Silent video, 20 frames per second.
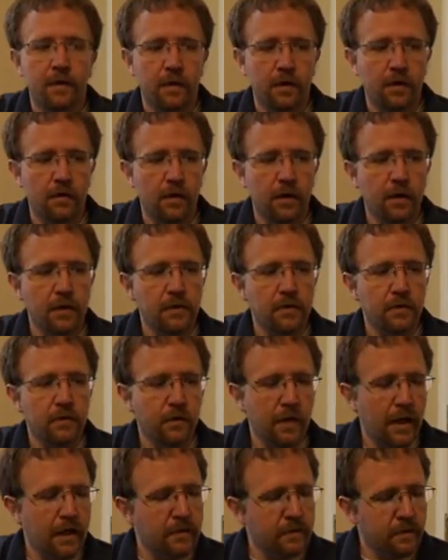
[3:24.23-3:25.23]
All right, so
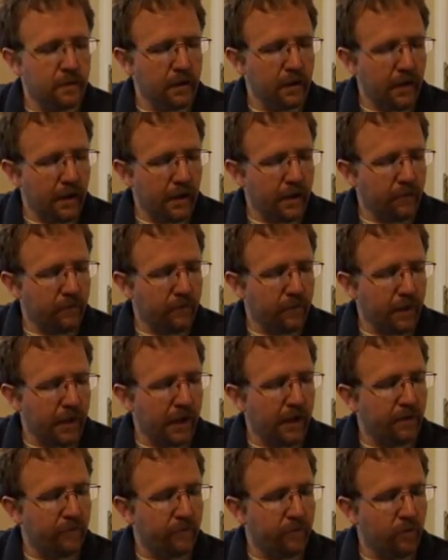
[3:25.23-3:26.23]
that's the A
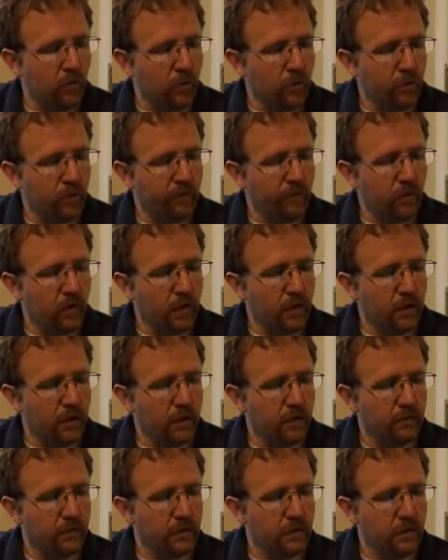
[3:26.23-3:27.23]
flat, 4th fret
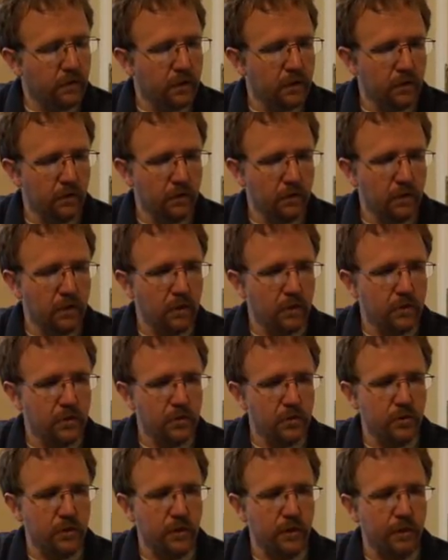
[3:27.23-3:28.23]
of the low E
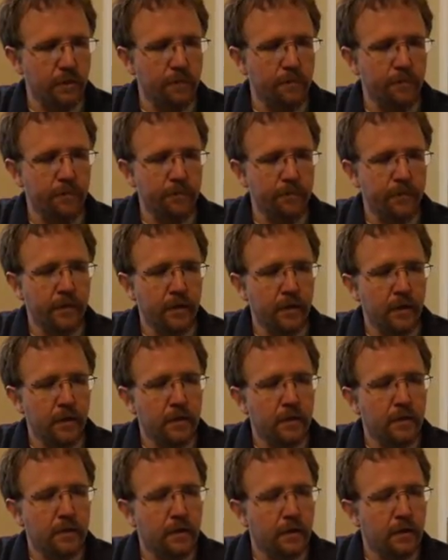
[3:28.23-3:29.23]
string.
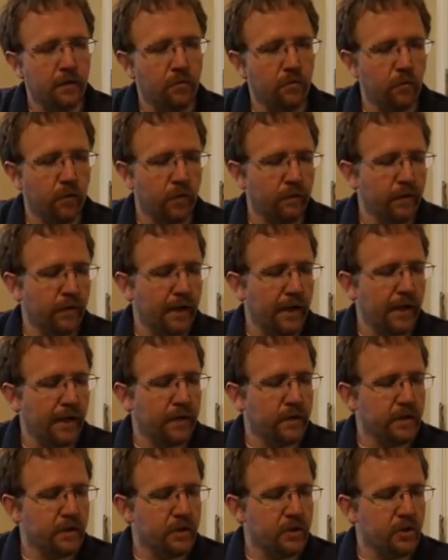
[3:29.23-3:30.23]
Then we've
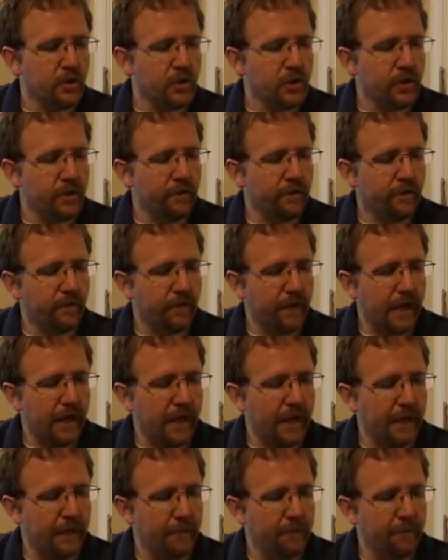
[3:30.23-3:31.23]
got the G
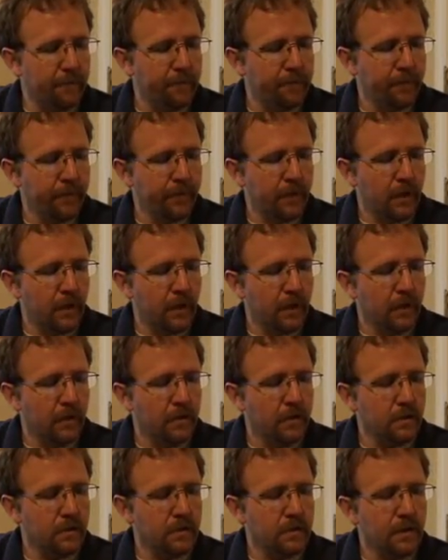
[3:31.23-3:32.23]
flat on
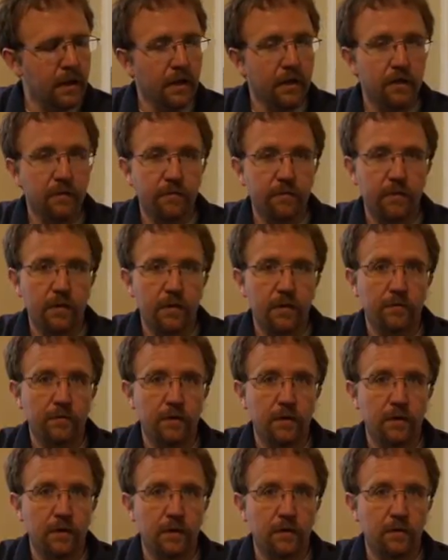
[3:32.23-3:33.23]
the 2nd fret of the
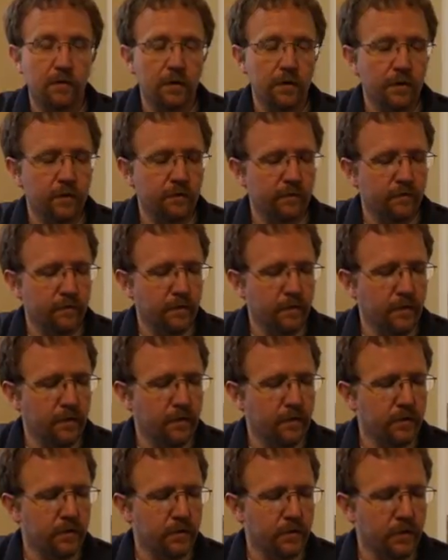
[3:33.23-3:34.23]
low E
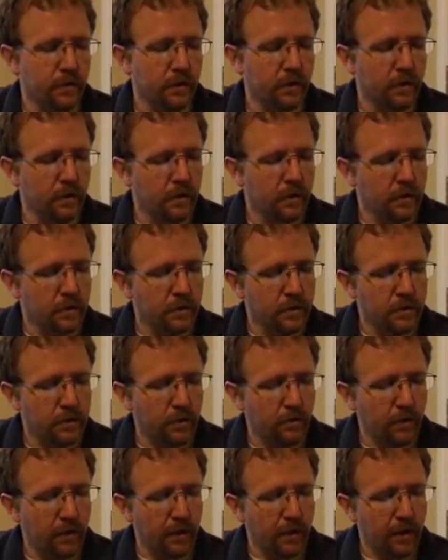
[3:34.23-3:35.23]
string.
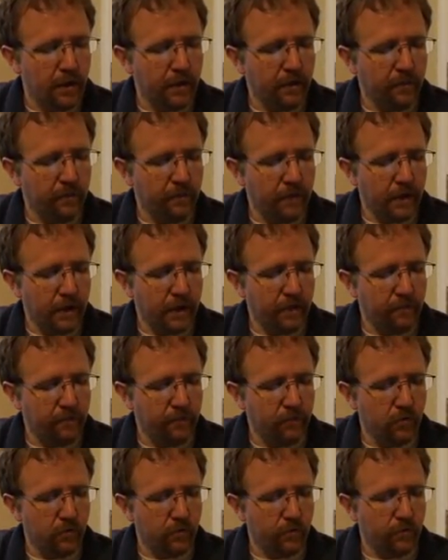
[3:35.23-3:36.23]
So A flat,
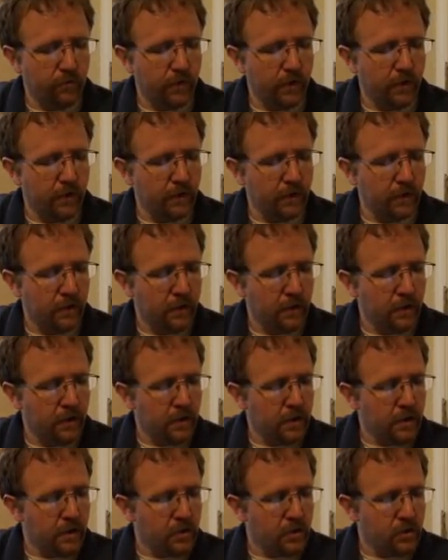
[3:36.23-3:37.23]
4th fret,
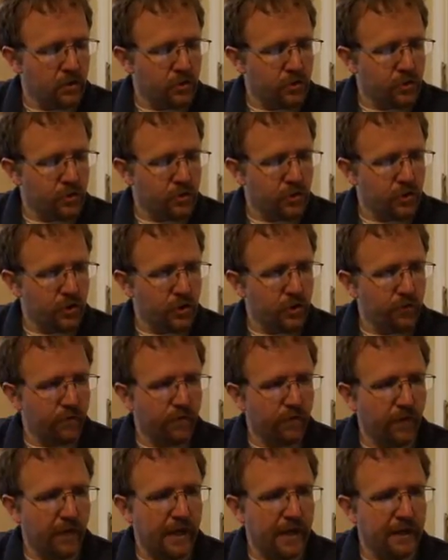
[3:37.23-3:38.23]
G
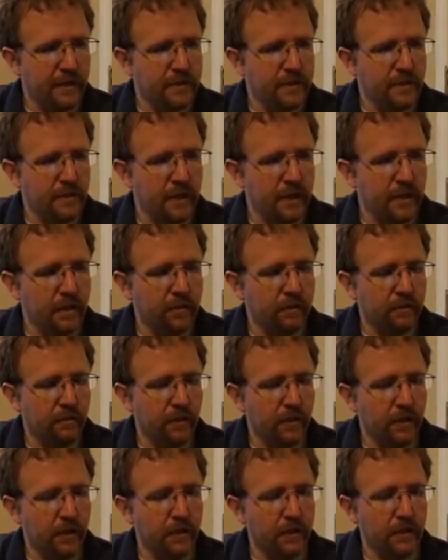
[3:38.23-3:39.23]
flat, 2nd
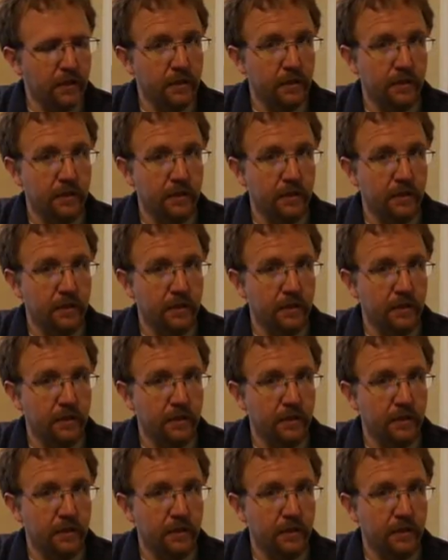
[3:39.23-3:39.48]
fret.